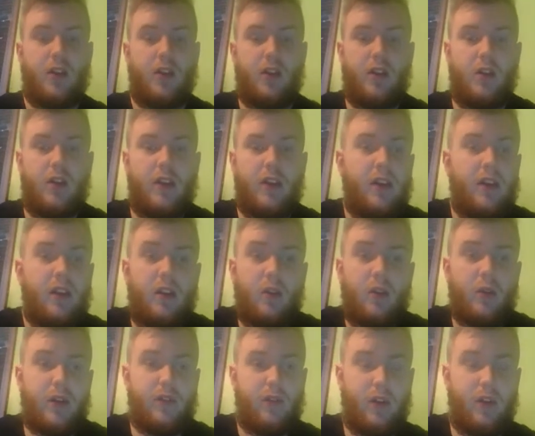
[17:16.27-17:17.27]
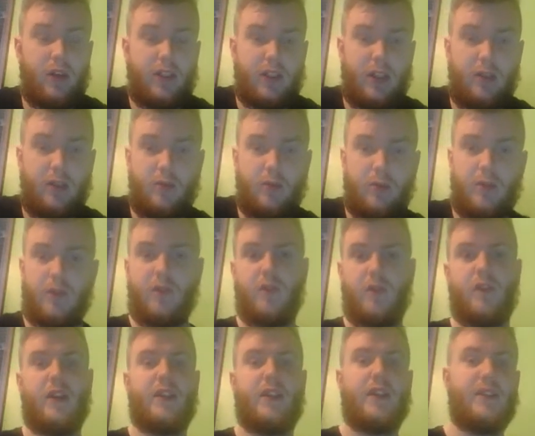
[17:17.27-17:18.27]
Healing Wish for our setup sweepers is
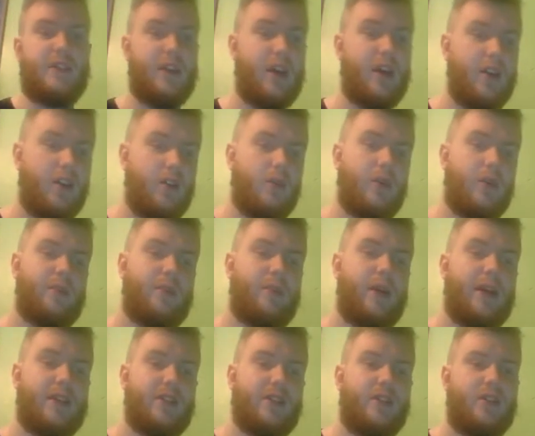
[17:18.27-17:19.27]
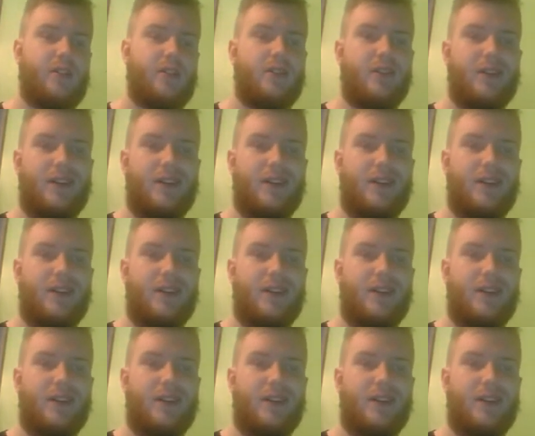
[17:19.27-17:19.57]
fantastic. Another Wish Passer.